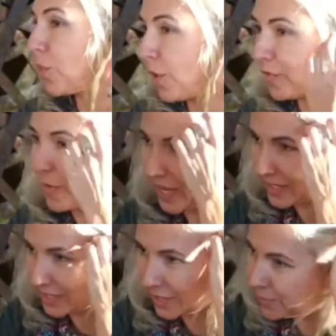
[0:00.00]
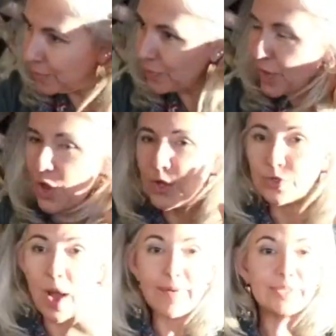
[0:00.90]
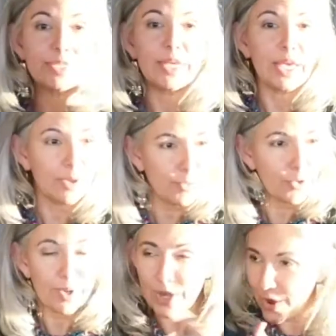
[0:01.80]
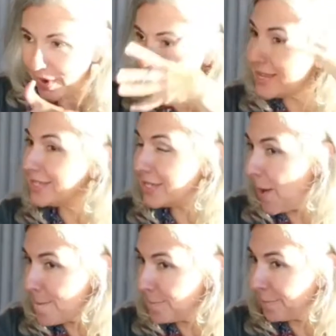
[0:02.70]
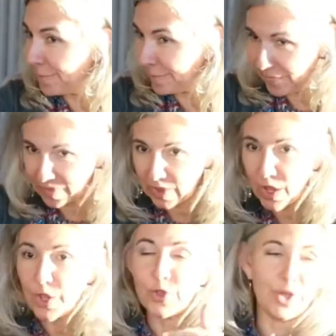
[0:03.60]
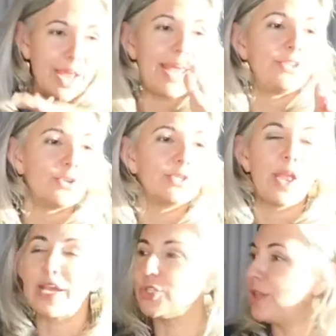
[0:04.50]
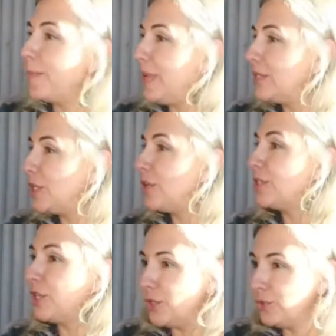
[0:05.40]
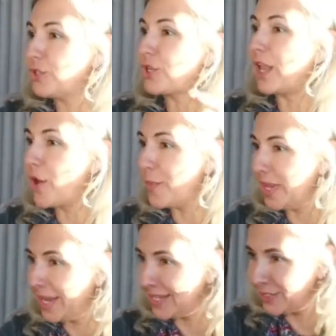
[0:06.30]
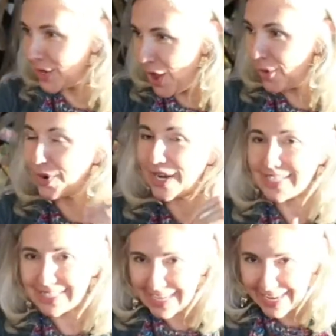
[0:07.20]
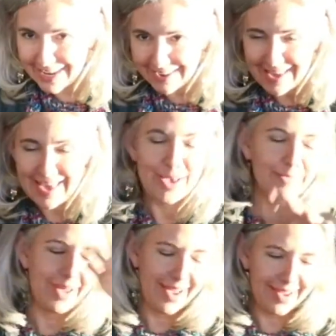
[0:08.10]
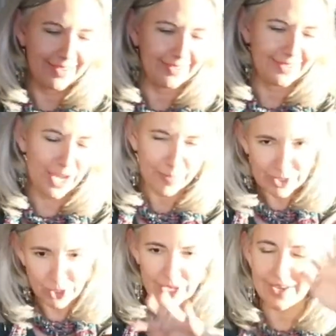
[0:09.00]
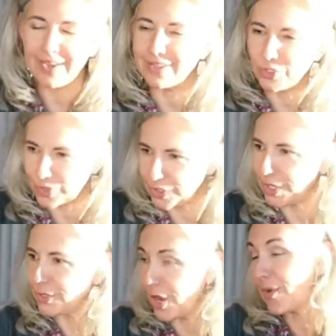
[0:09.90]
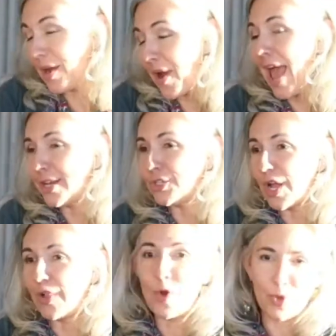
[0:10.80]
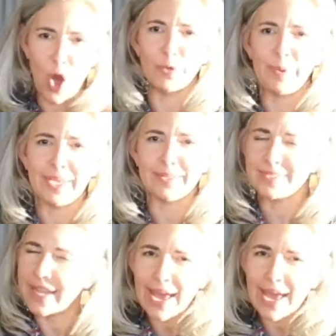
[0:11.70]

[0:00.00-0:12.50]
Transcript: for peace. So obviously Hebrew we know is good. It turns out actually that Pete Seeger didn't use shalom in his song. We're going to sing it. Doug Mishkin, a Jewish singer-songwriter, added shalom, called Pete and said, how